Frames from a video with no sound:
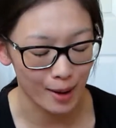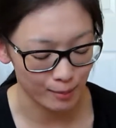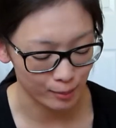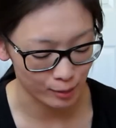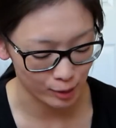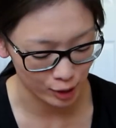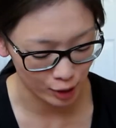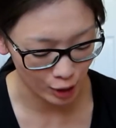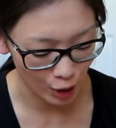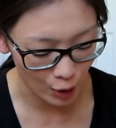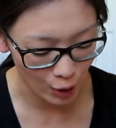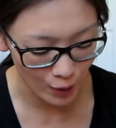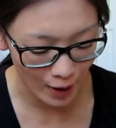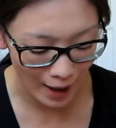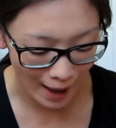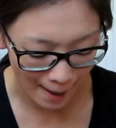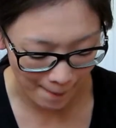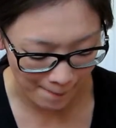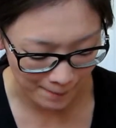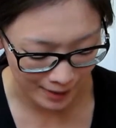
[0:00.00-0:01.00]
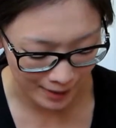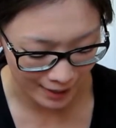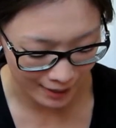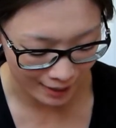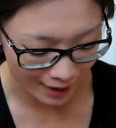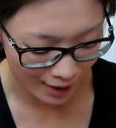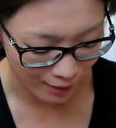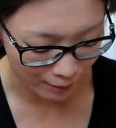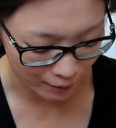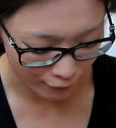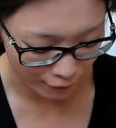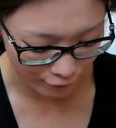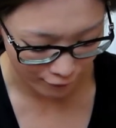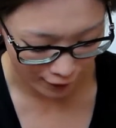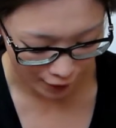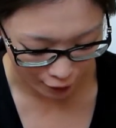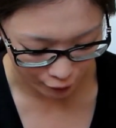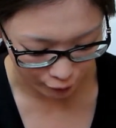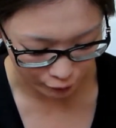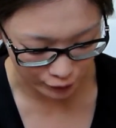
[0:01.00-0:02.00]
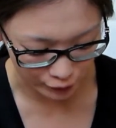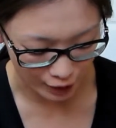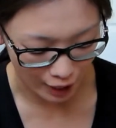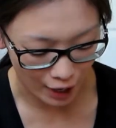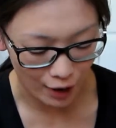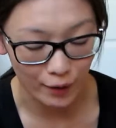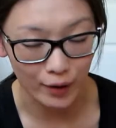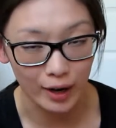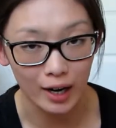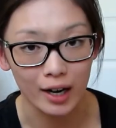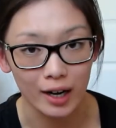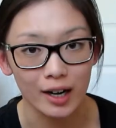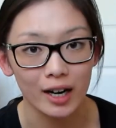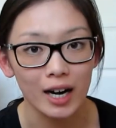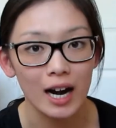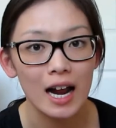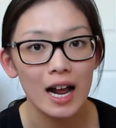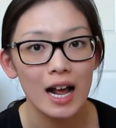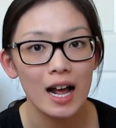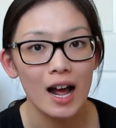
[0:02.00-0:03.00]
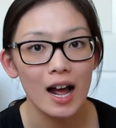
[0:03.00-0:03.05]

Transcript: I'm so happy that we found our